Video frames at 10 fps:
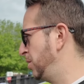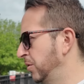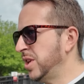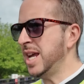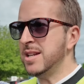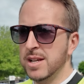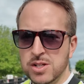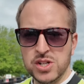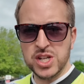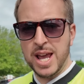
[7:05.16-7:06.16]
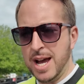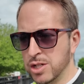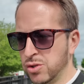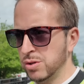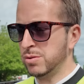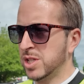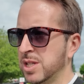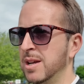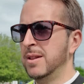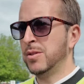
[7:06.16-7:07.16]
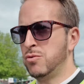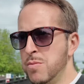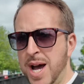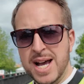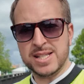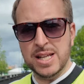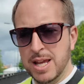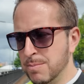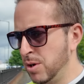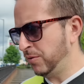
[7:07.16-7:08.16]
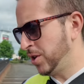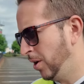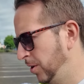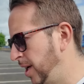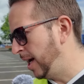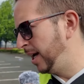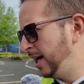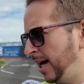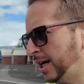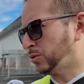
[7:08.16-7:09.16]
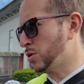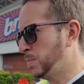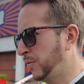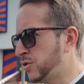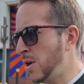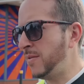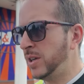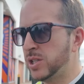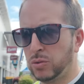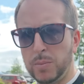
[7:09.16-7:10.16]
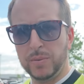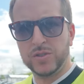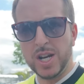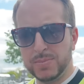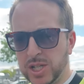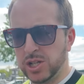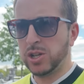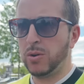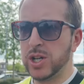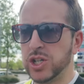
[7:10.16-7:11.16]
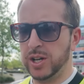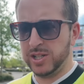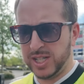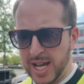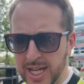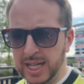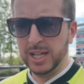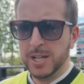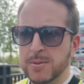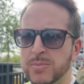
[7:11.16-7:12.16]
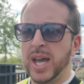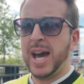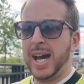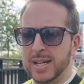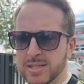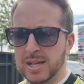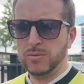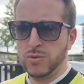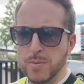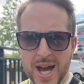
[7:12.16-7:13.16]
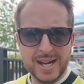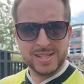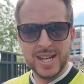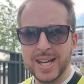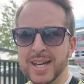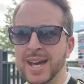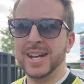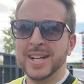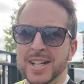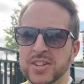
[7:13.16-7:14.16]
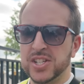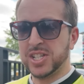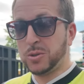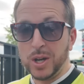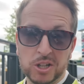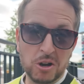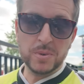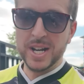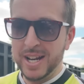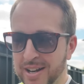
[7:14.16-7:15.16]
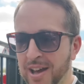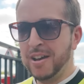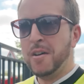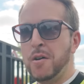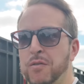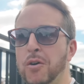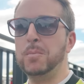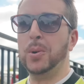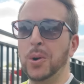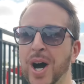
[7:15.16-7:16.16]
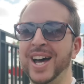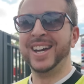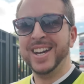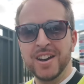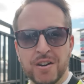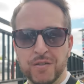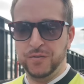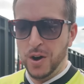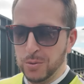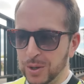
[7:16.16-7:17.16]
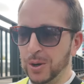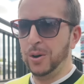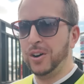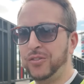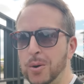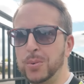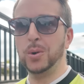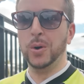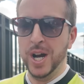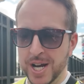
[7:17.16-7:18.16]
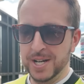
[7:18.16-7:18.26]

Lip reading: moved in to St Andrews, rumour has it they moved on a group of travellers, a group of gypsies, sorry, should I say, and rumour has it, this is quite common in football folklore, football